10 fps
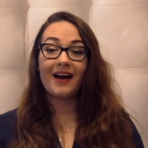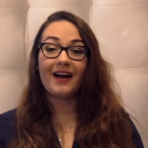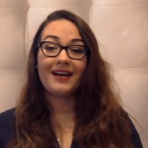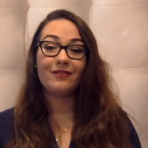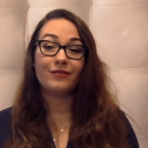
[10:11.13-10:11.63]

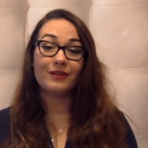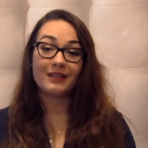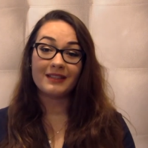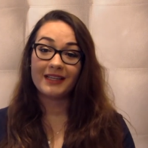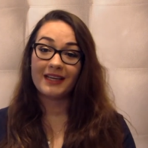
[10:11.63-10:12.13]
I
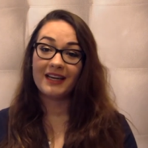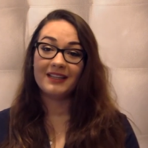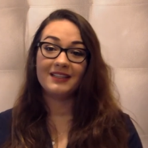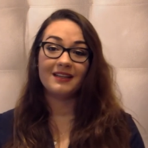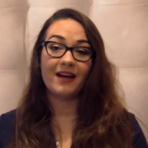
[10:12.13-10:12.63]
really
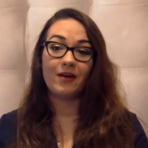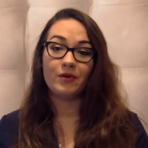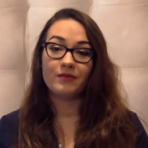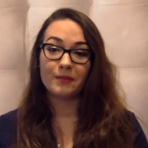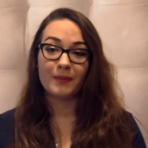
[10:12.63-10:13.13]
had the time
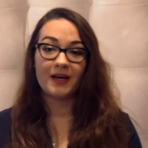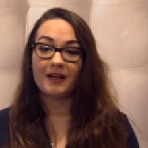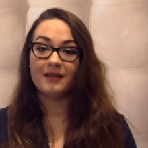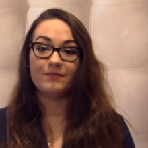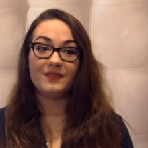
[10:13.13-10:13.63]
of
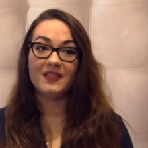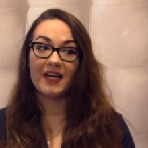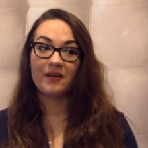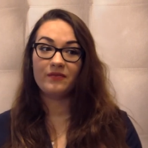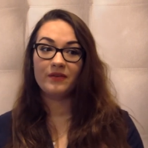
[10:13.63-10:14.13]
my
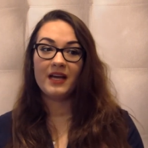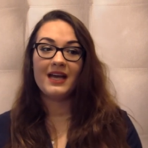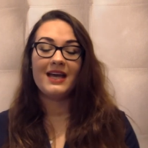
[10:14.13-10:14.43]
life